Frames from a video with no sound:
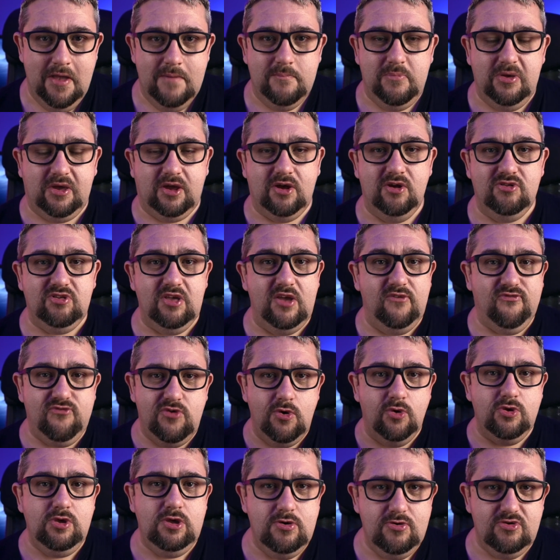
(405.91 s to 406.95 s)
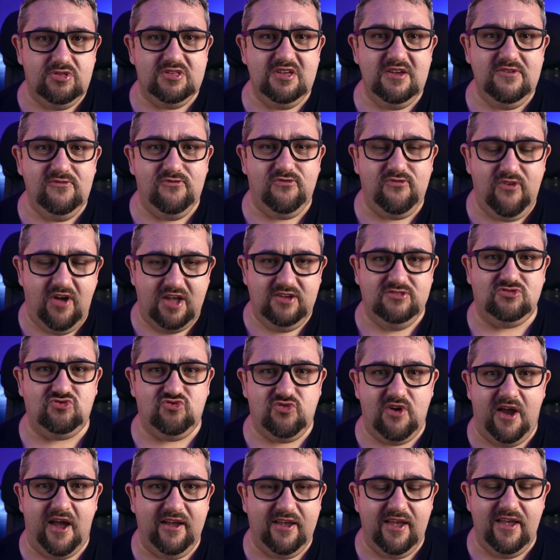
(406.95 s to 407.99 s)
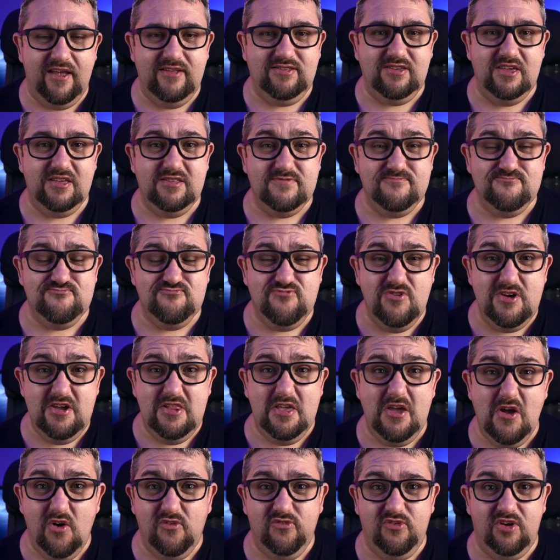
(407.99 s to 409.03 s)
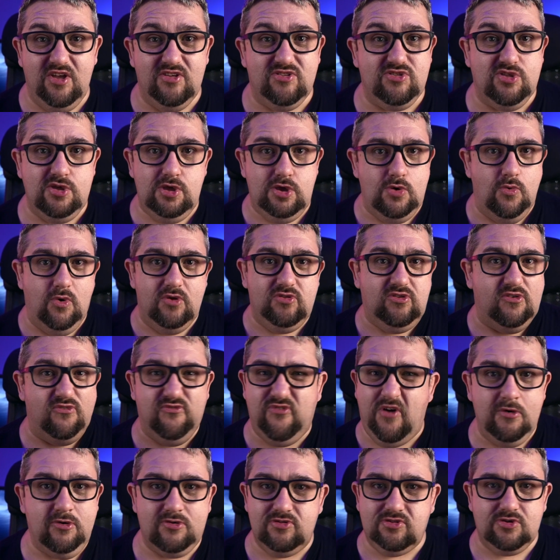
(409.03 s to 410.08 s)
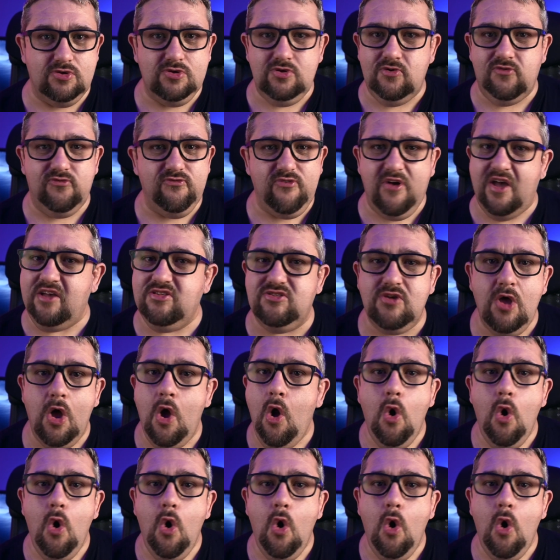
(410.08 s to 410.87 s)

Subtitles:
Because if you're using face track, it is really obvious that you want to focus on your face,